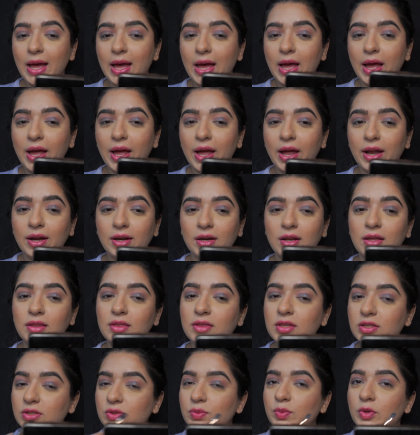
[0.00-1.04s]
And
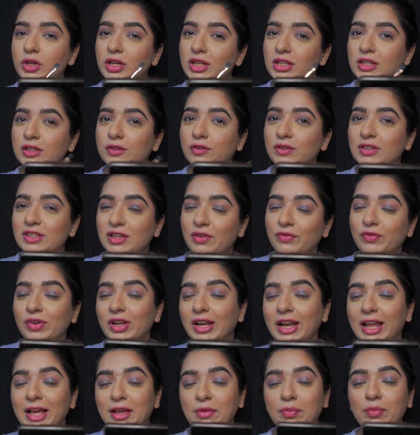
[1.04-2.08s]
this one is for
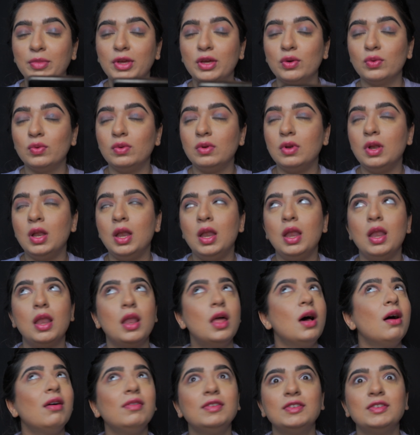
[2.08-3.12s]
someone like me who
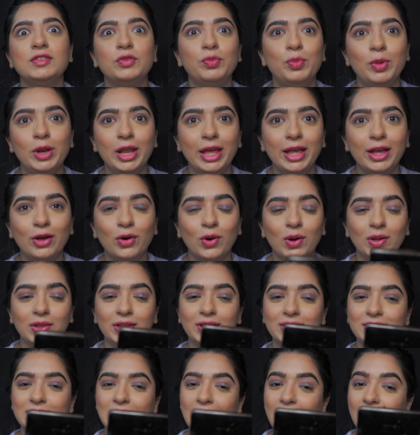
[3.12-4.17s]
loves bling all
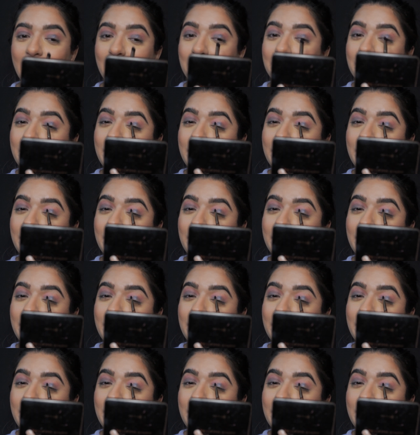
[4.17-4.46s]
the time.